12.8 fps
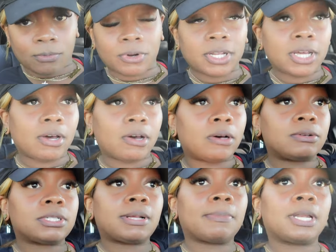rodeo or
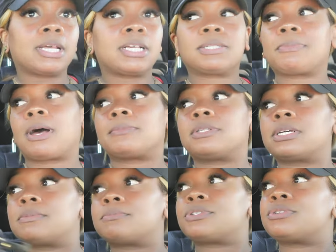something that his mom took
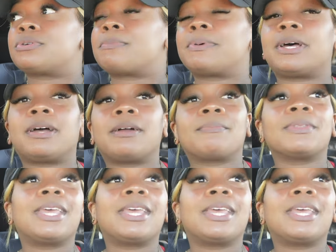him to, but